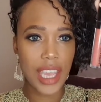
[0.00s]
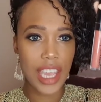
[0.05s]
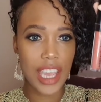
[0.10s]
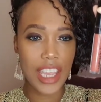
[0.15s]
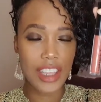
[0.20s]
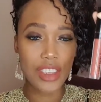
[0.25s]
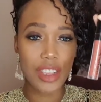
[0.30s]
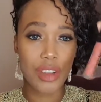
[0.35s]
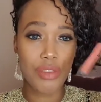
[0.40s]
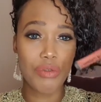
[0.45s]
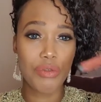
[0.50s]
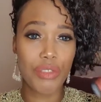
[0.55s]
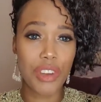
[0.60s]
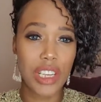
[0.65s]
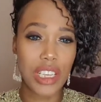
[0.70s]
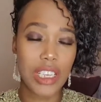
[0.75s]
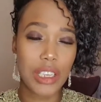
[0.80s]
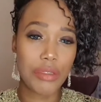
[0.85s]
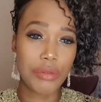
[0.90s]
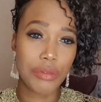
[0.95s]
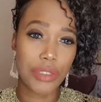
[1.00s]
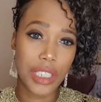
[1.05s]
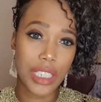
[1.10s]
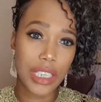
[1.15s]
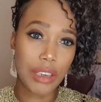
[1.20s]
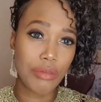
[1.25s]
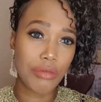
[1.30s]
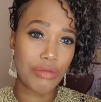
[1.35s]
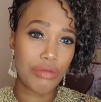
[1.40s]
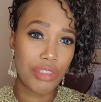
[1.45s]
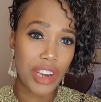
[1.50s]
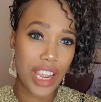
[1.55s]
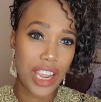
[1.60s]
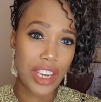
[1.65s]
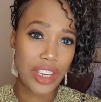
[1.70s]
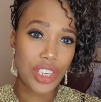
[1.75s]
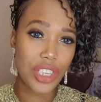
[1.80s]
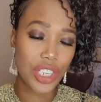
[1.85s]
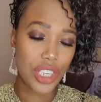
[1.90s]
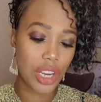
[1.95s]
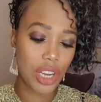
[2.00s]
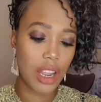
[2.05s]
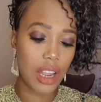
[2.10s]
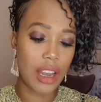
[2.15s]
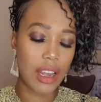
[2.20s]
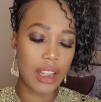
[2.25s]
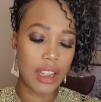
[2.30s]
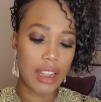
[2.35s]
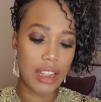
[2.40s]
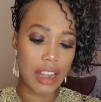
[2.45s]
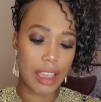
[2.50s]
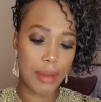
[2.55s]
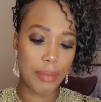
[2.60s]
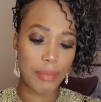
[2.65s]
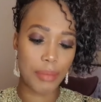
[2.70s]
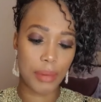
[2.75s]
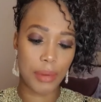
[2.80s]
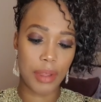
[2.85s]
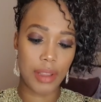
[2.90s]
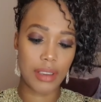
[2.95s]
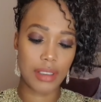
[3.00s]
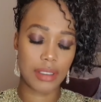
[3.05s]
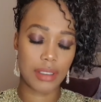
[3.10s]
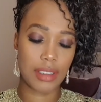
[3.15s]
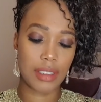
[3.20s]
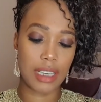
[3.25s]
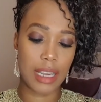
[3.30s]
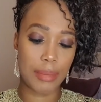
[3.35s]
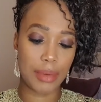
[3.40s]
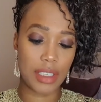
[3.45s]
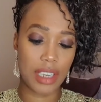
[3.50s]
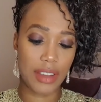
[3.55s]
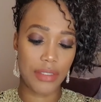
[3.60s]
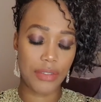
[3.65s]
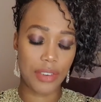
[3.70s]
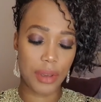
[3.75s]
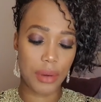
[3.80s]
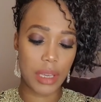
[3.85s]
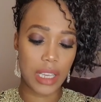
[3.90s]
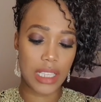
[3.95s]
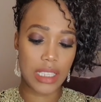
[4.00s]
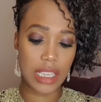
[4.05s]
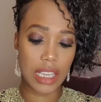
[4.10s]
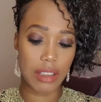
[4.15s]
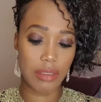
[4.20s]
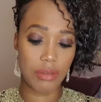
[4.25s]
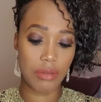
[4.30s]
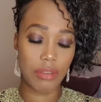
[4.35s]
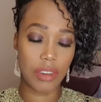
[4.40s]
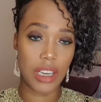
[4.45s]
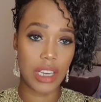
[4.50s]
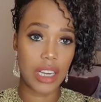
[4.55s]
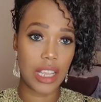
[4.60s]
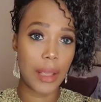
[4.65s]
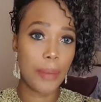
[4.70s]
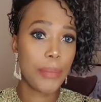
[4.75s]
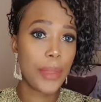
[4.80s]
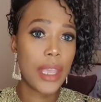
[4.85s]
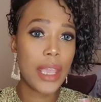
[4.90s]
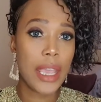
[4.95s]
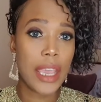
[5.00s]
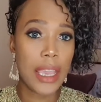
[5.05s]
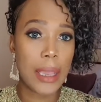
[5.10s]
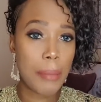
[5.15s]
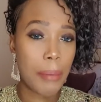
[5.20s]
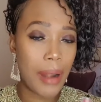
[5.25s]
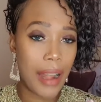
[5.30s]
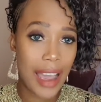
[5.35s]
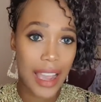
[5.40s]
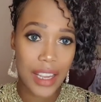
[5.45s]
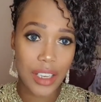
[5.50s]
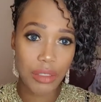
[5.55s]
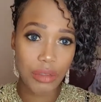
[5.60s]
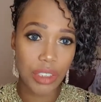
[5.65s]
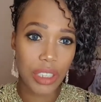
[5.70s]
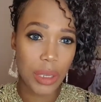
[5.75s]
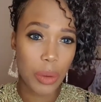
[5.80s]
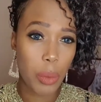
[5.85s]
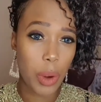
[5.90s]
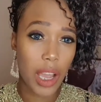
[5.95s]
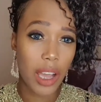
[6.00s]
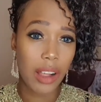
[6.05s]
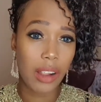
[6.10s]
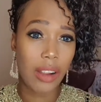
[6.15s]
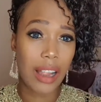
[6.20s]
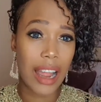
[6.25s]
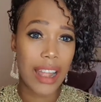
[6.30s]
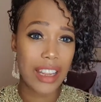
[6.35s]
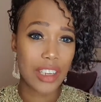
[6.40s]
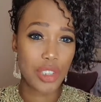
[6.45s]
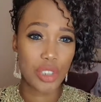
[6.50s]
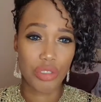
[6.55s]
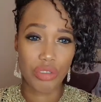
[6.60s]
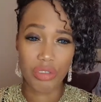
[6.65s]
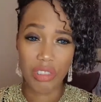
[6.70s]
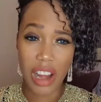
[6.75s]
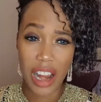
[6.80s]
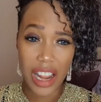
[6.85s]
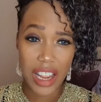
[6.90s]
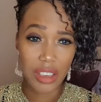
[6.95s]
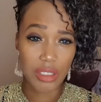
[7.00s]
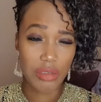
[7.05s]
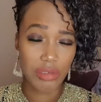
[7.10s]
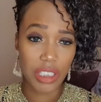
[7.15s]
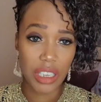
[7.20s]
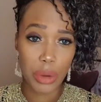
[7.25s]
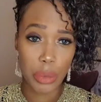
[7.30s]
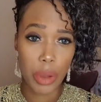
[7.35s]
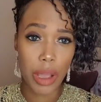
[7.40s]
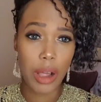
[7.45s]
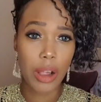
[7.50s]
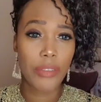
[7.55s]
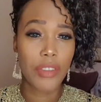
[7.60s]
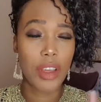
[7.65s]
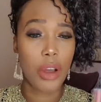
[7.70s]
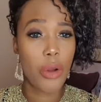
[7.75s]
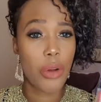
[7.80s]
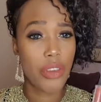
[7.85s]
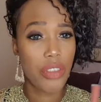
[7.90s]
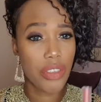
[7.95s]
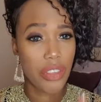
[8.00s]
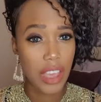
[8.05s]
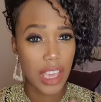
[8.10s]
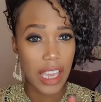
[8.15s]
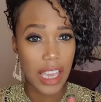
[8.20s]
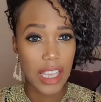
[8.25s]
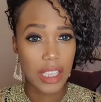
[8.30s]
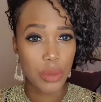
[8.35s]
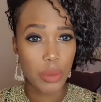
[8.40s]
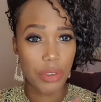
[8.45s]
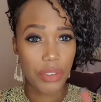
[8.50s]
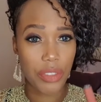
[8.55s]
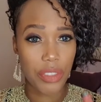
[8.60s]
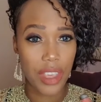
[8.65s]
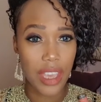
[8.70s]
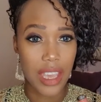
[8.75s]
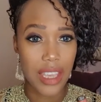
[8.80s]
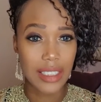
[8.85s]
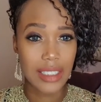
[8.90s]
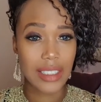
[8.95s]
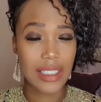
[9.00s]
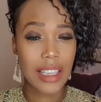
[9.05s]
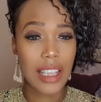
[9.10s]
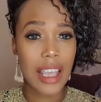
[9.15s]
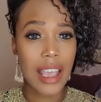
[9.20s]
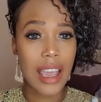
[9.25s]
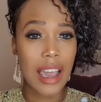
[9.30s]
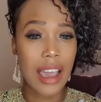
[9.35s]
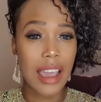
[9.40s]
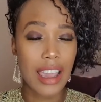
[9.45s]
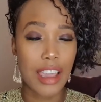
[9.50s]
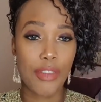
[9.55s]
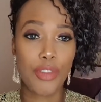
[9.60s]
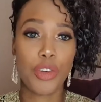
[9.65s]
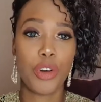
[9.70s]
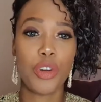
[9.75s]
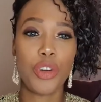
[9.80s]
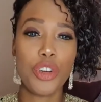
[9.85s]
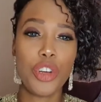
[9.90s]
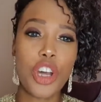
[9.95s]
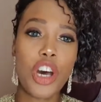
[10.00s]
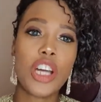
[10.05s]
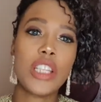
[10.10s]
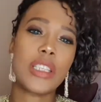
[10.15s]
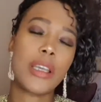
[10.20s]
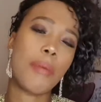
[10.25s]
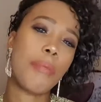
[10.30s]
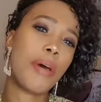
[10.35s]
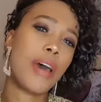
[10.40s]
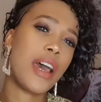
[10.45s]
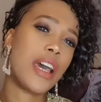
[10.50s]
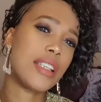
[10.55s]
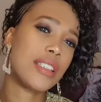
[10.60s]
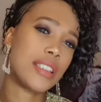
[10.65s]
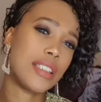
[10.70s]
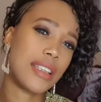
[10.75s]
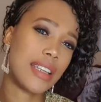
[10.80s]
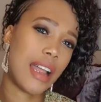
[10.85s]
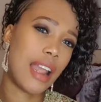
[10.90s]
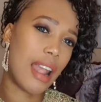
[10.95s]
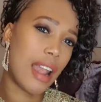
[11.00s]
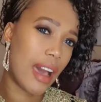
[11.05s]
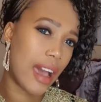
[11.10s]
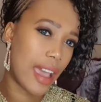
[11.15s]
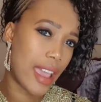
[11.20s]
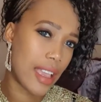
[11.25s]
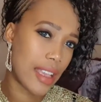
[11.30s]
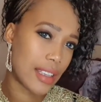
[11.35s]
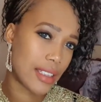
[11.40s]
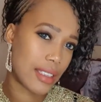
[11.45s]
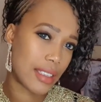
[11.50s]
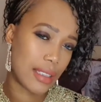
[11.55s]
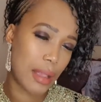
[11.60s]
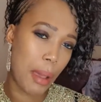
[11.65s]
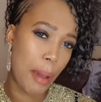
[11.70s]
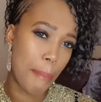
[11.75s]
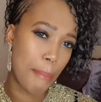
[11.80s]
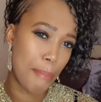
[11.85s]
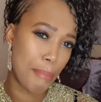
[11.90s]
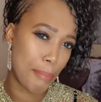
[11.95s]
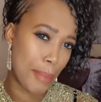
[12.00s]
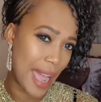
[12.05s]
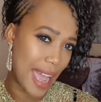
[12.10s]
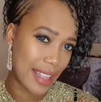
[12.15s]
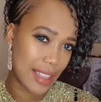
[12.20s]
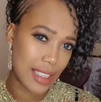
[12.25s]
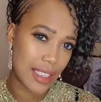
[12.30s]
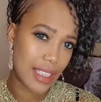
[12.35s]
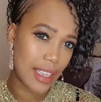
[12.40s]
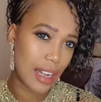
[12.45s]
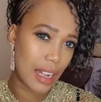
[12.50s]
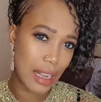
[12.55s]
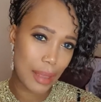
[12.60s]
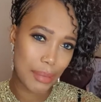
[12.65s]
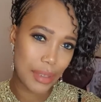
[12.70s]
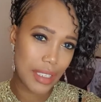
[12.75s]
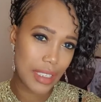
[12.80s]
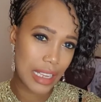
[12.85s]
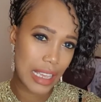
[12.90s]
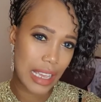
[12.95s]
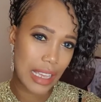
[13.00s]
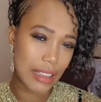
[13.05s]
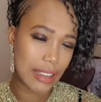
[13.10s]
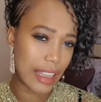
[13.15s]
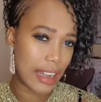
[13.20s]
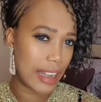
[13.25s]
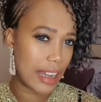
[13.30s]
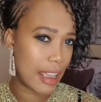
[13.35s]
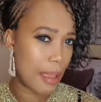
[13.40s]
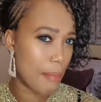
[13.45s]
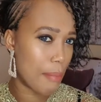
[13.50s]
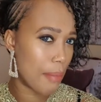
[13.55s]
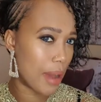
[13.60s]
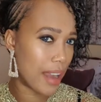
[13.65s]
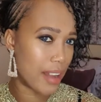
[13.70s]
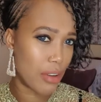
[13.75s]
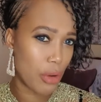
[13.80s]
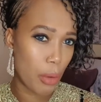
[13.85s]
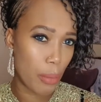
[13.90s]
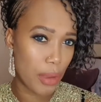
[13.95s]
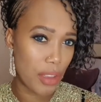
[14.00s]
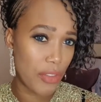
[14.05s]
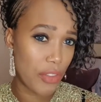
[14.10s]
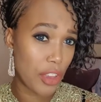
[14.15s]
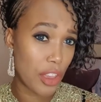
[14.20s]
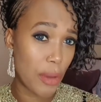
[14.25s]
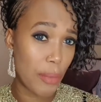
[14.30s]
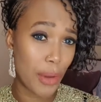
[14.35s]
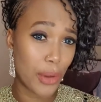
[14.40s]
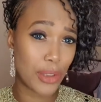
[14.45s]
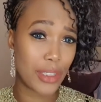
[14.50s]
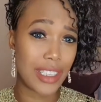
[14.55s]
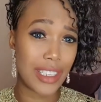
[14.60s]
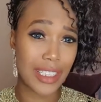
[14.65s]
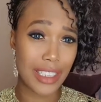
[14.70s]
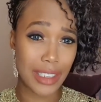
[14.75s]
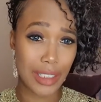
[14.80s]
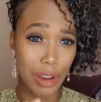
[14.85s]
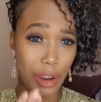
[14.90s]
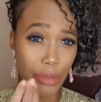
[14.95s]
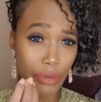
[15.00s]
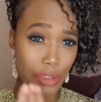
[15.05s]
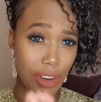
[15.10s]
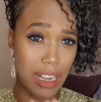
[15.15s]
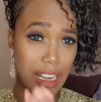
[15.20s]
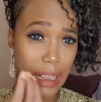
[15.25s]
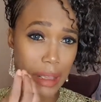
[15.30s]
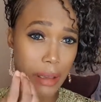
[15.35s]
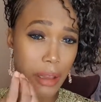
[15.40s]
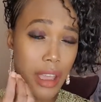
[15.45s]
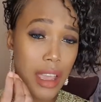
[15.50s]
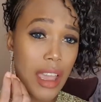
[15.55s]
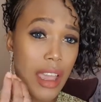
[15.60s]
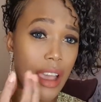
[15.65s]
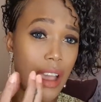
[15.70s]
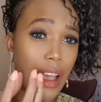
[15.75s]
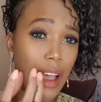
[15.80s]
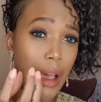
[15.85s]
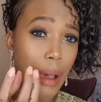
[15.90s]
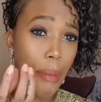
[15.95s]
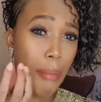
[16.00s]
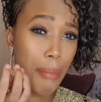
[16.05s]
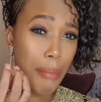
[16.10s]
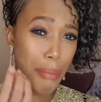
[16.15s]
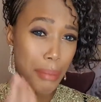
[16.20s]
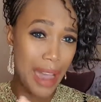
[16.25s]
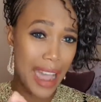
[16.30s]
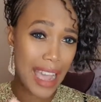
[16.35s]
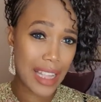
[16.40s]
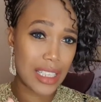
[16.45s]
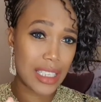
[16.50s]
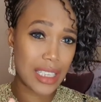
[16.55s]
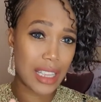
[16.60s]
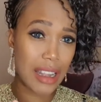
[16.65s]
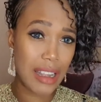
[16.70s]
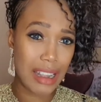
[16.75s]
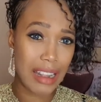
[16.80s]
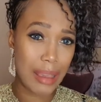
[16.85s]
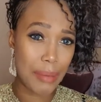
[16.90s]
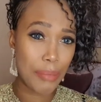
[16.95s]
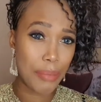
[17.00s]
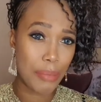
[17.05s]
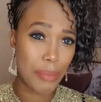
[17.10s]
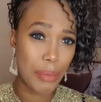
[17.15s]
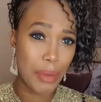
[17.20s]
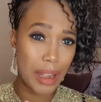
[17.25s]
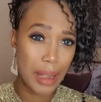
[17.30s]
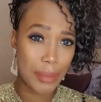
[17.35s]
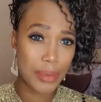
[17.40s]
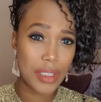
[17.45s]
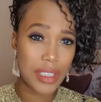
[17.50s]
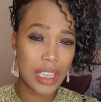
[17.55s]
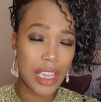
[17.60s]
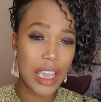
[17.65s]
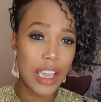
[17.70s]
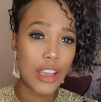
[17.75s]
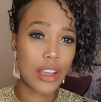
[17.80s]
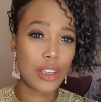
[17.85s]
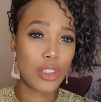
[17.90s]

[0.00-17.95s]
It's a really, really rich lipstick fluid. It applies really well and it dries really well. The only thing is with this, if you're not a person that likes matte lipstick, then it might not be for you because this is a really matte lipstick.